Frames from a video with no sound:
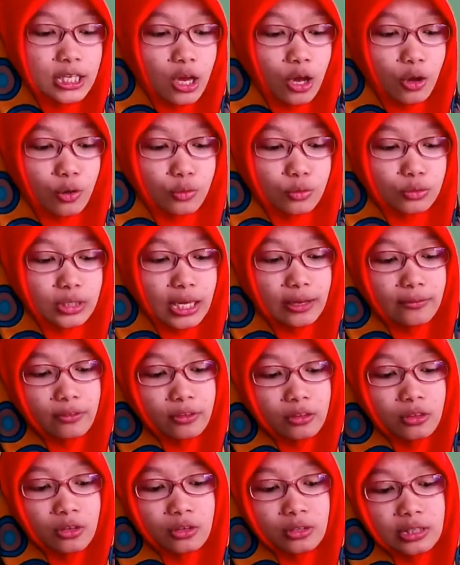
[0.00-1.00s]
So
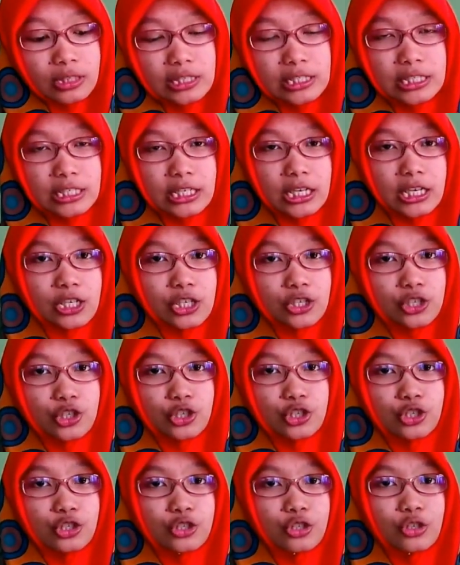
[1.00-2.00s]
even though this
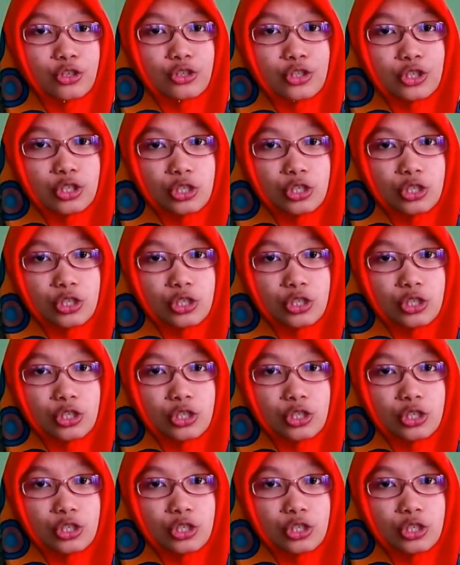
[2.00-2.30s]
is